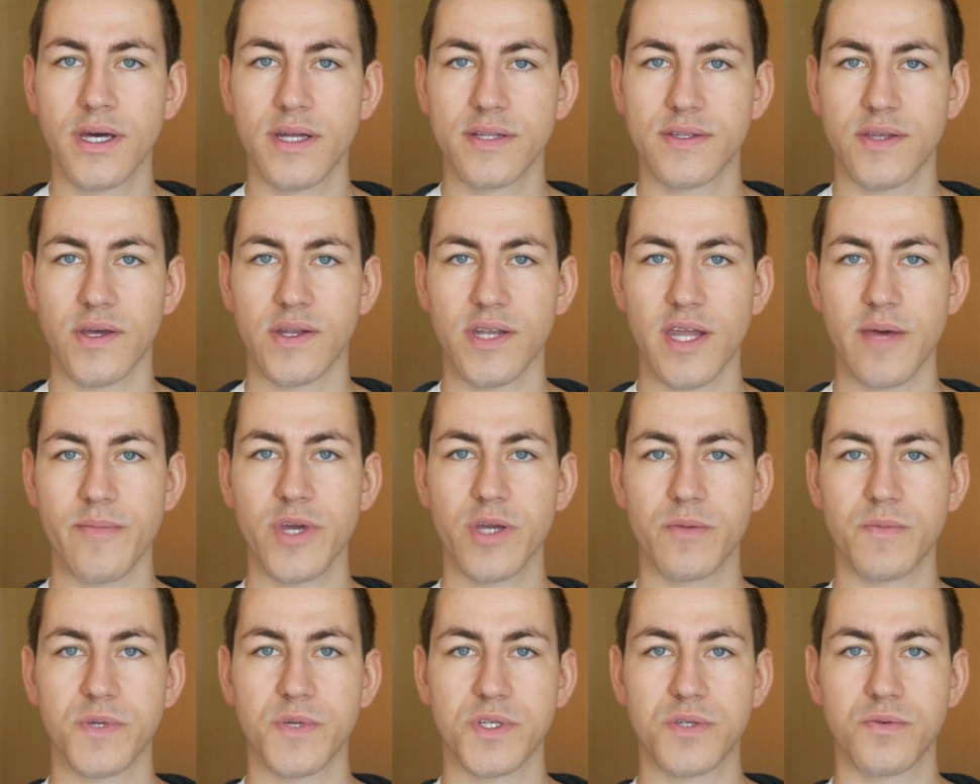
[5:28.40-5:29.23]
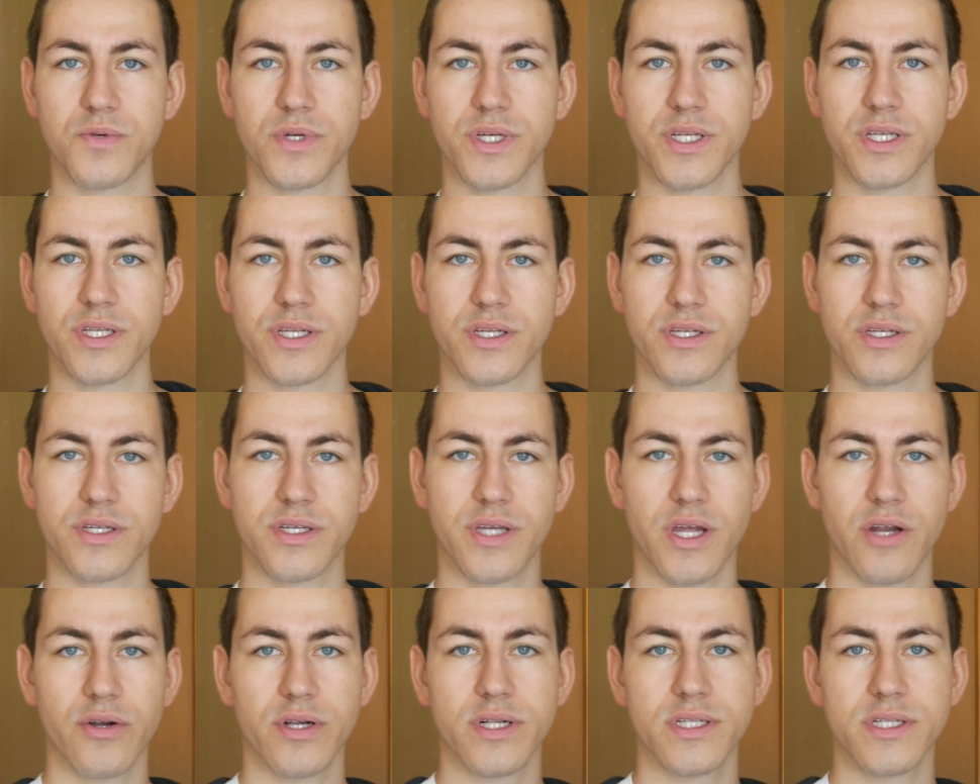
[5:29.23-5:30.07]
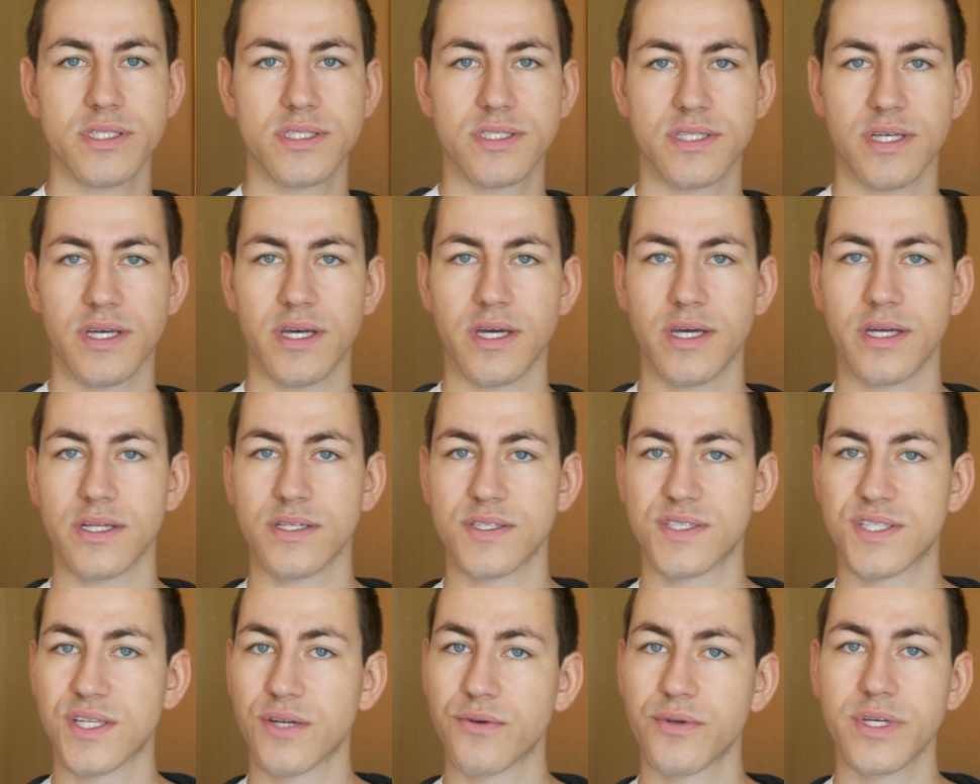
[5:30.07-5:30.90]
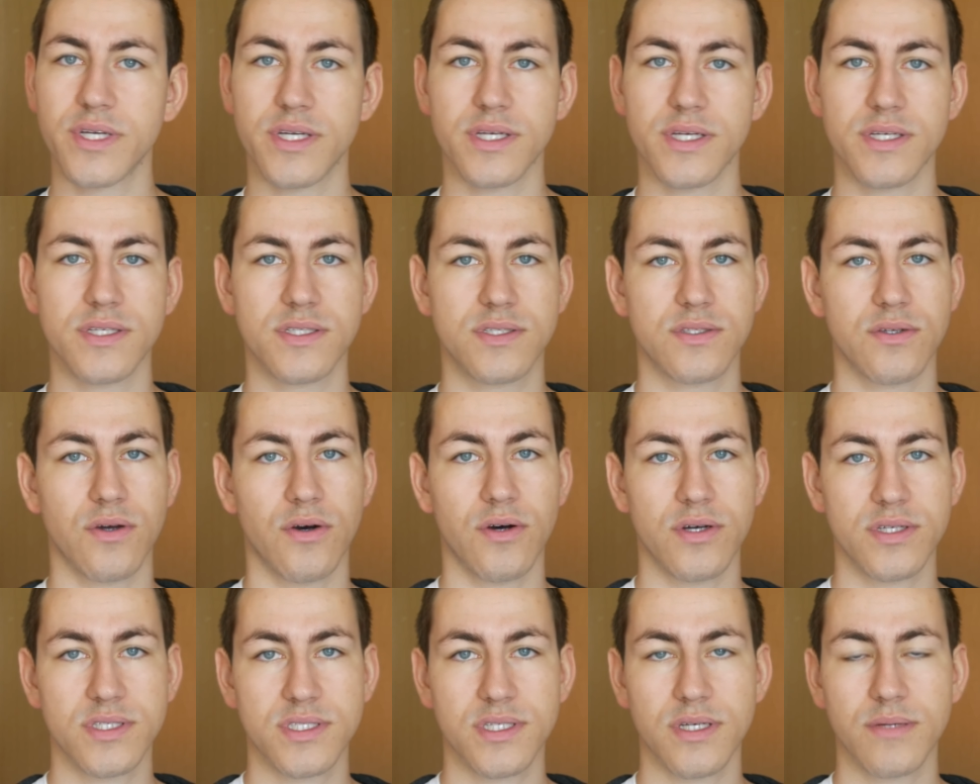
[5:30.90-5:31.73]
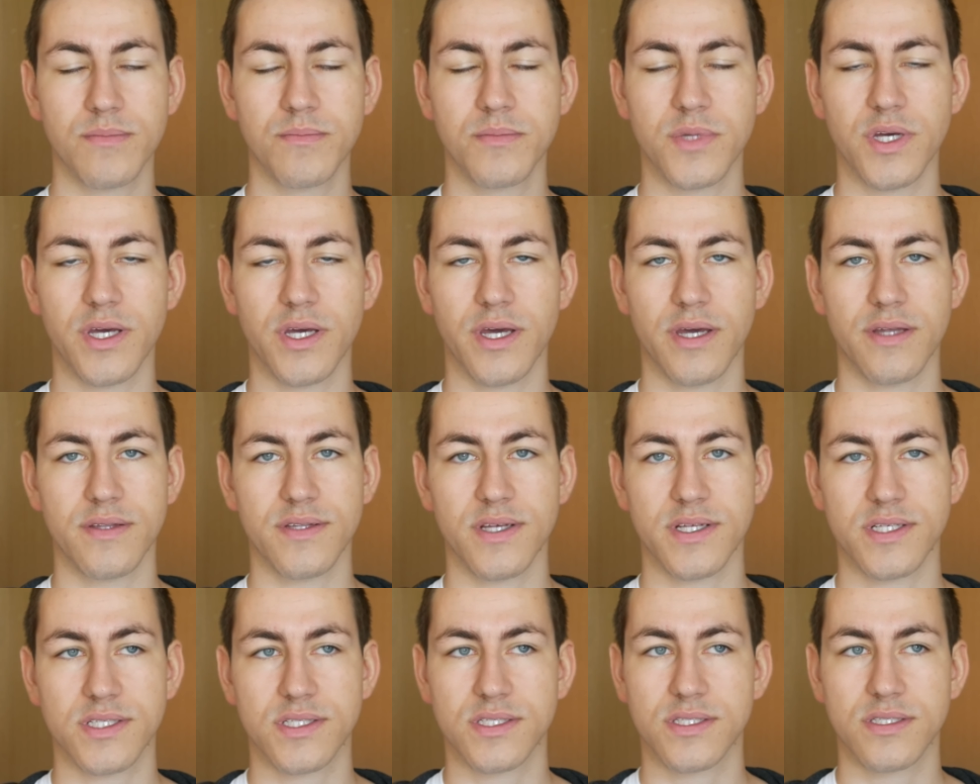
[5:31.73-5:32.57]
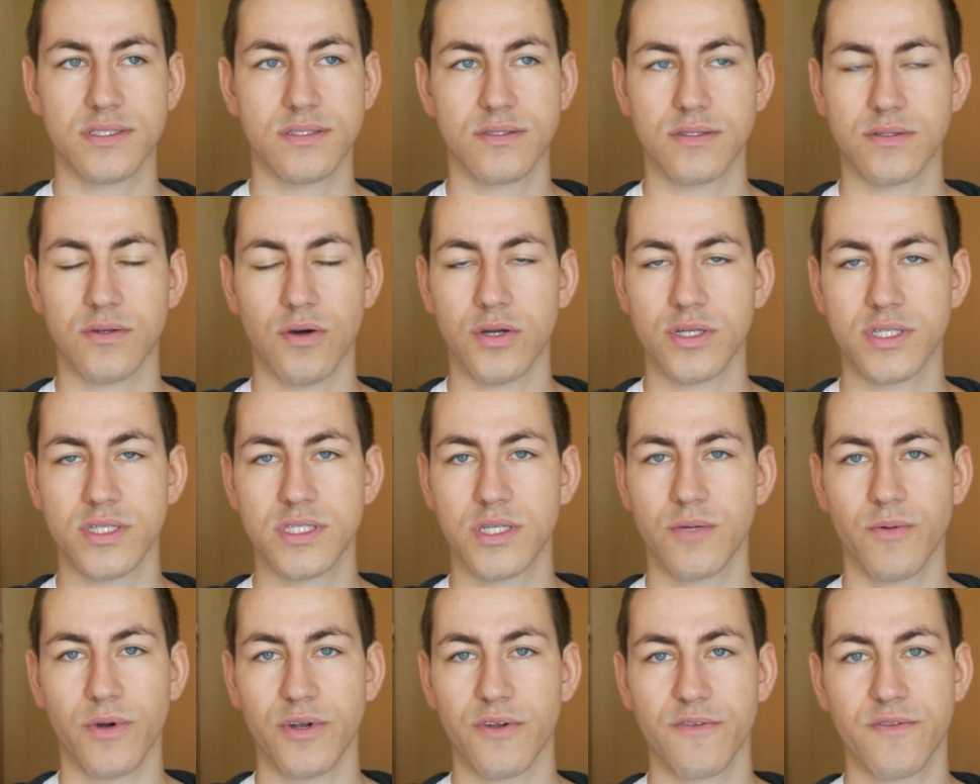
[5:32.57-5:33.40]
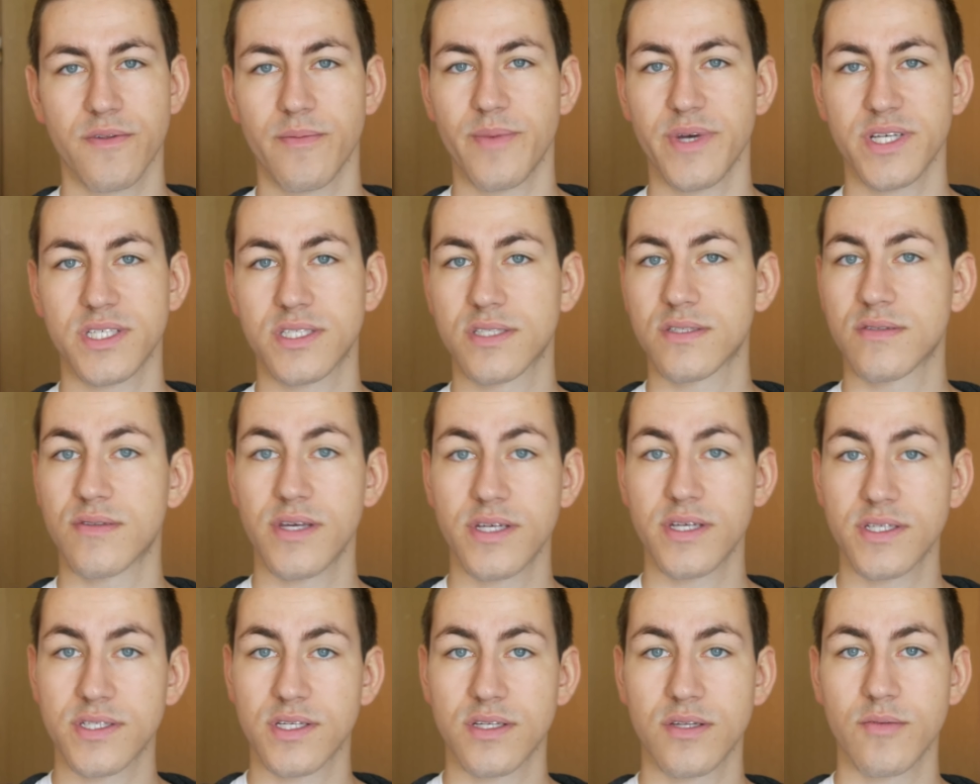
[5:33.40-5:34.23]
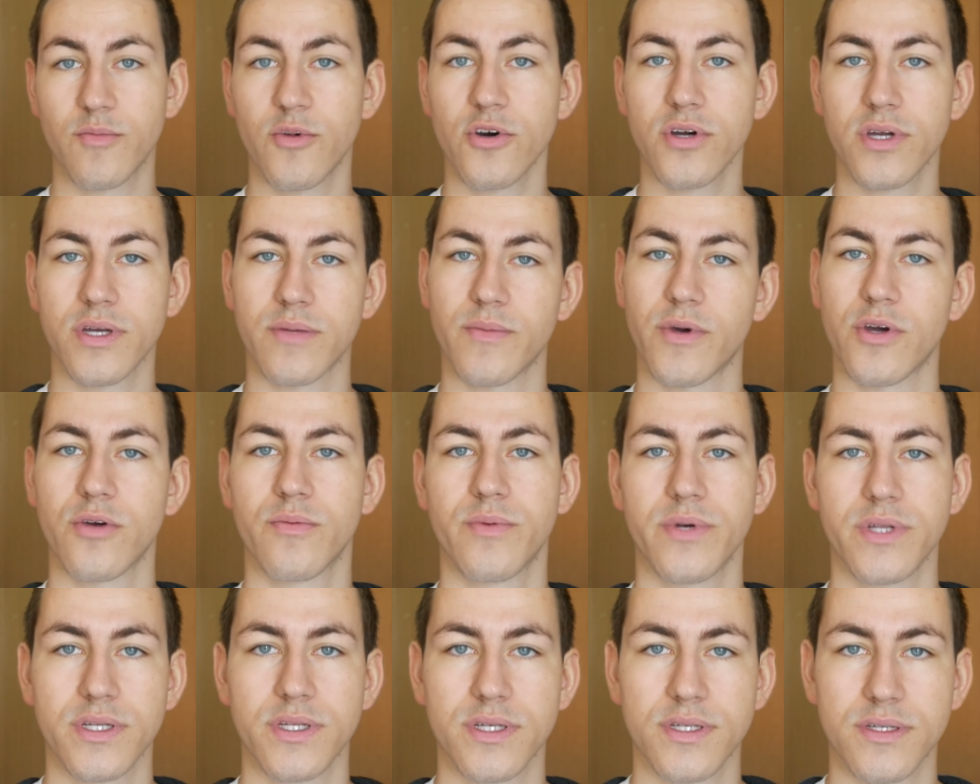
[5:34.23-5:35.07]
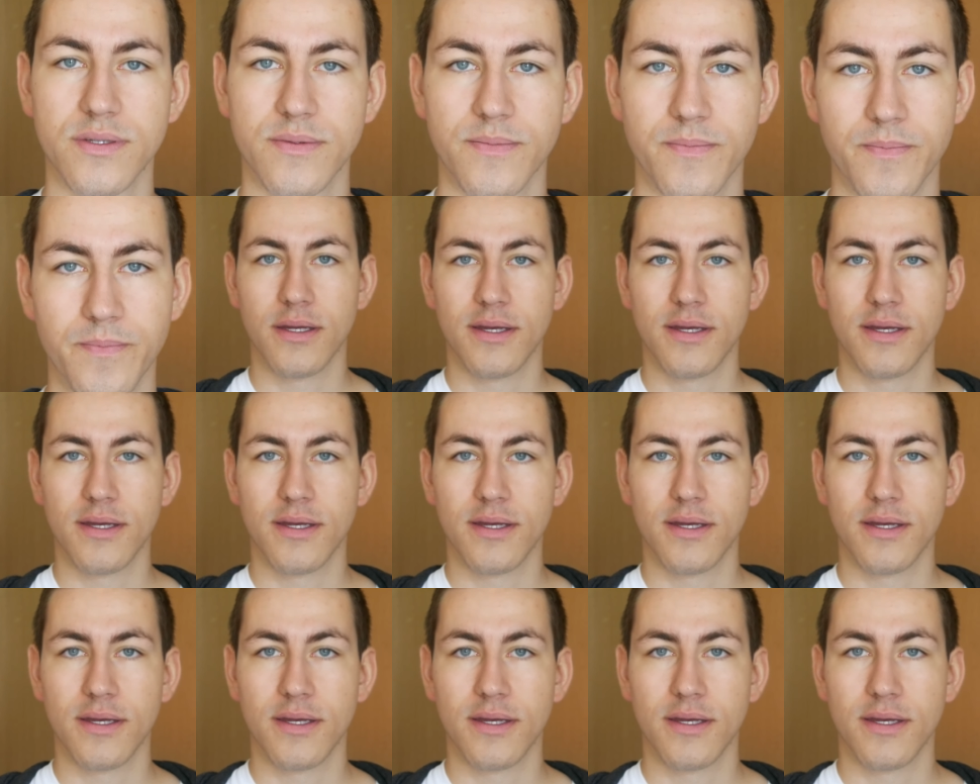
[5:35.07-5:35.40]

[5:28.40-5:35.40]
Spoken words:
dynamic between Geralt and Ciri is awesome, and that's honestly one of the best things in the book, in my opinion.